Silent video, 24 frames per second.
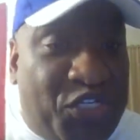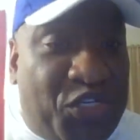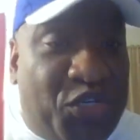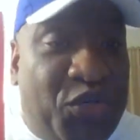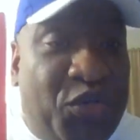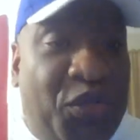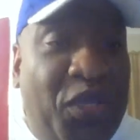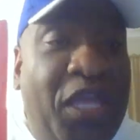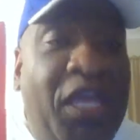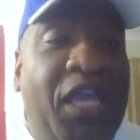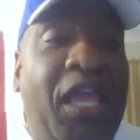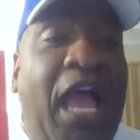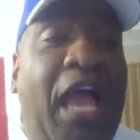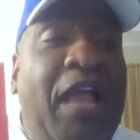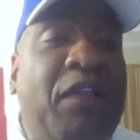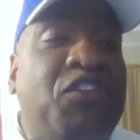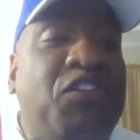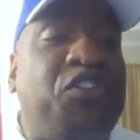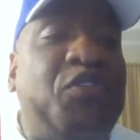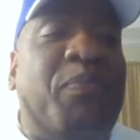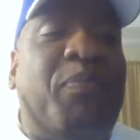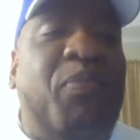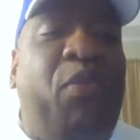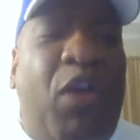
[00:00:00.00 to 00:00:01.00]
you to
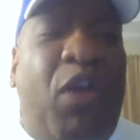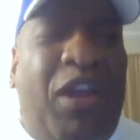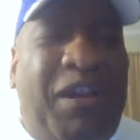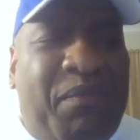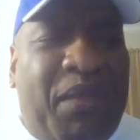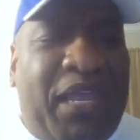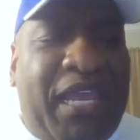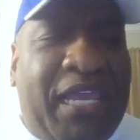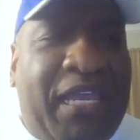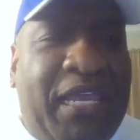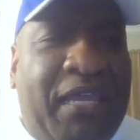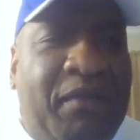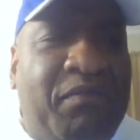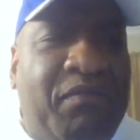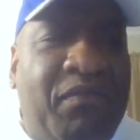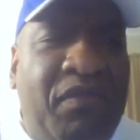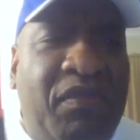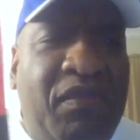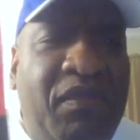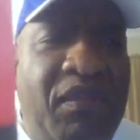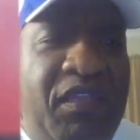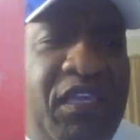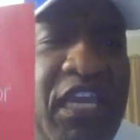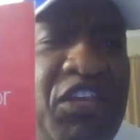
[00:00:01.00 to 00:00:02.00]
support me.
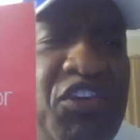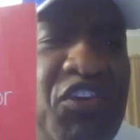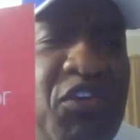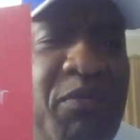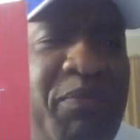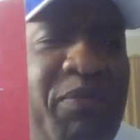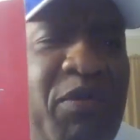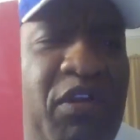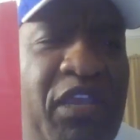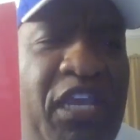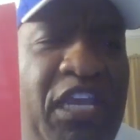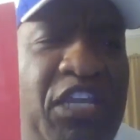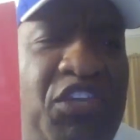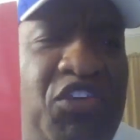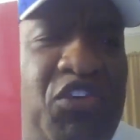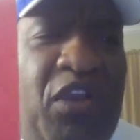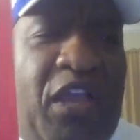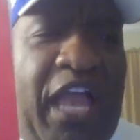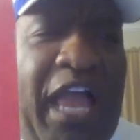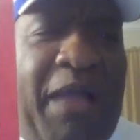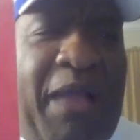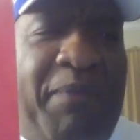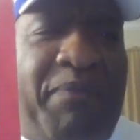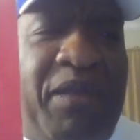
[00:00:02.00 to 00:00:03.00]
Get your book, get your
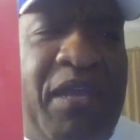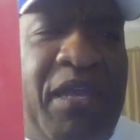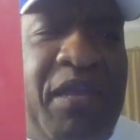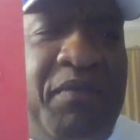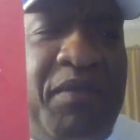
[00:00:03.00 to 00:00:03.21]
copy.